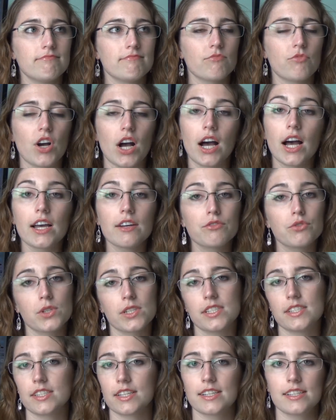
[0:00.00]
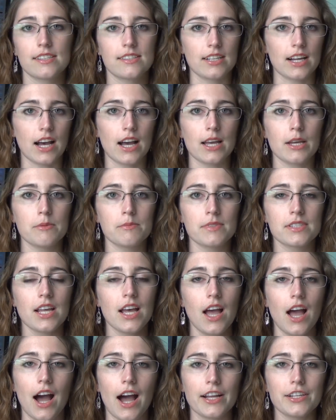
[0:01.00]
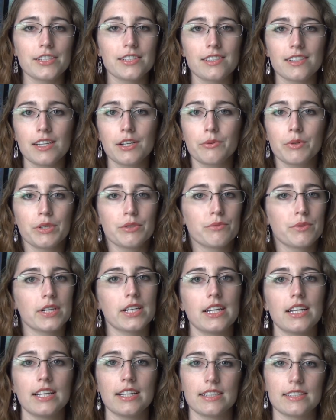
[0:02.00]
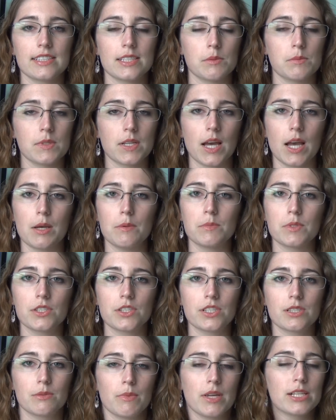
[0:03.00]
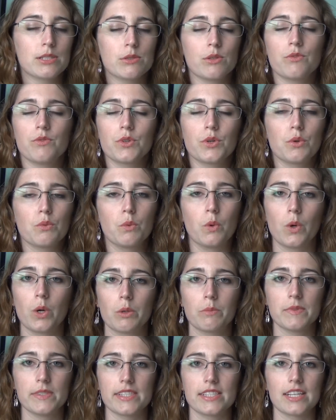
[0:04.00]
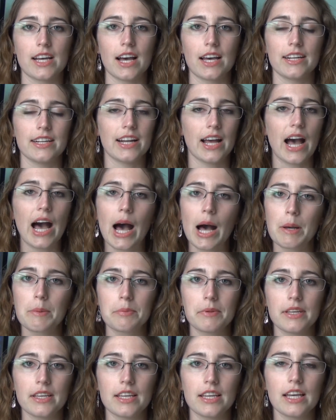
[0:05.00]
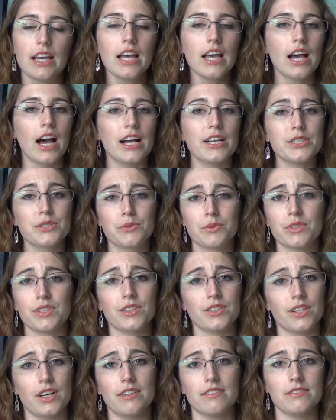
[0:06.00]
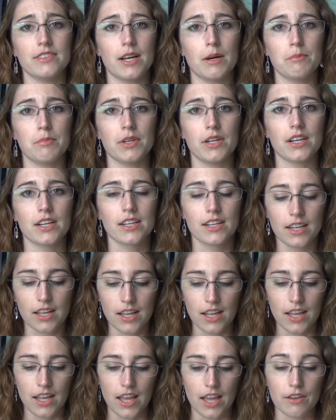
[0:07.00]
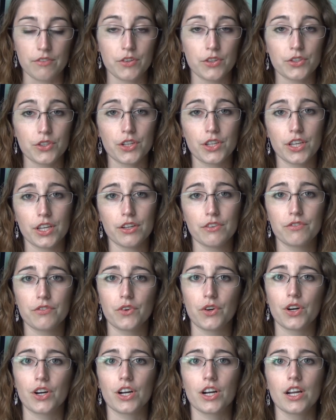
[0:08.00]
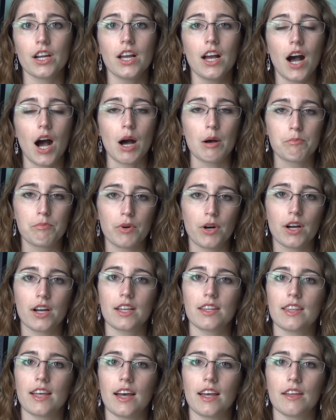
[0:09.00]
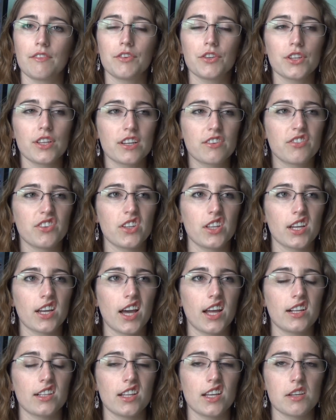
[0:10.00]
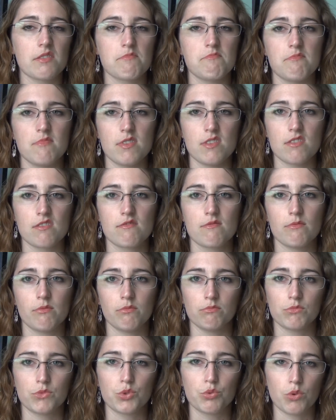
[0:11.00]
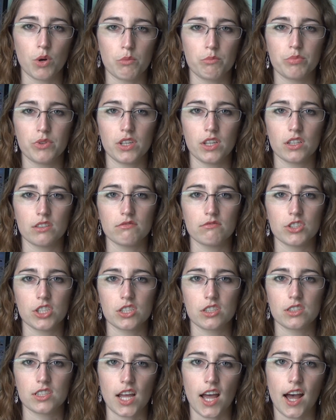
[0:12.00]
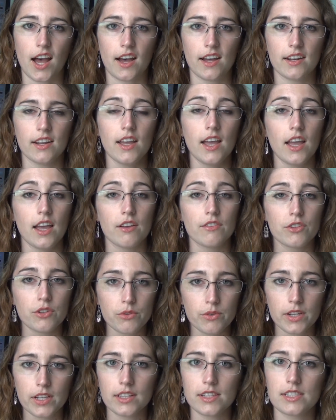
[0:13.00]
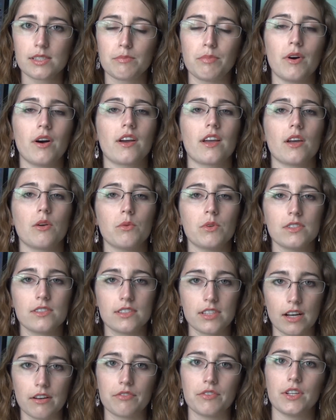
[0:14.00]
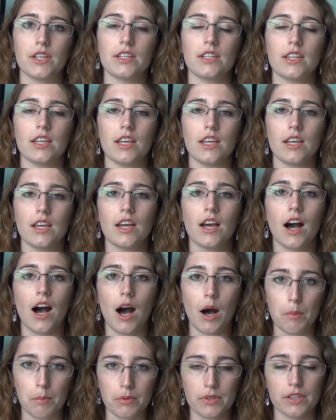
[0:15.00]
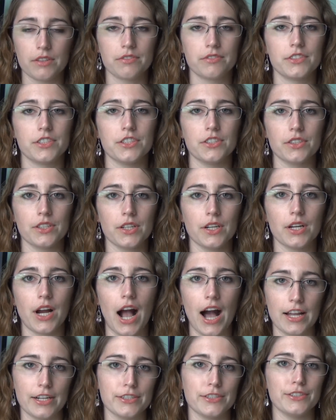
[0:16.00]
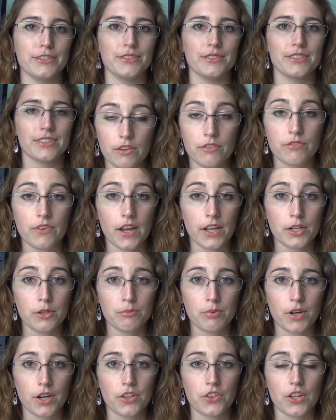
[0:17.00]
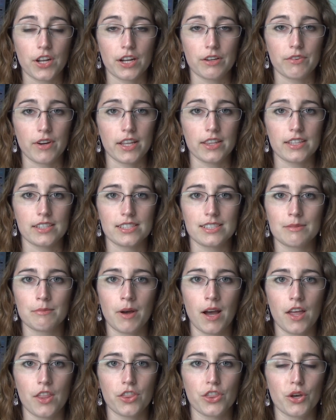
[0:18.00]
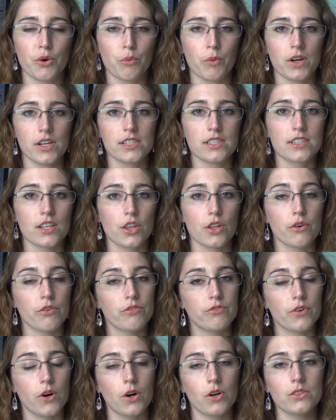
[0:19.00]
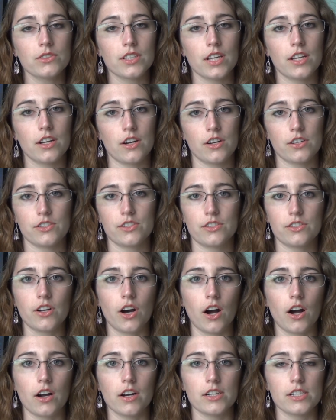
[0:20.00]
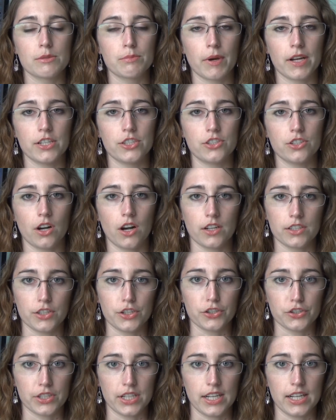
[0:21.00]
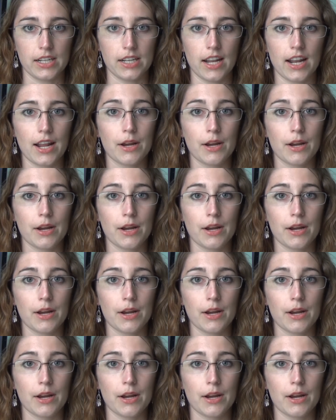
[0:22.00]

5 or 6 times. I just like rereading it sometimes. It just makes me feel warm inside and happy. I just really love that book. If you're looking for a book that, if you're like feeling kind of like meh, grumpy and just sad, if you read this book, it will definitely uplift your attitude. The final book that I read this month was The Fault in Our Stars by John Green. And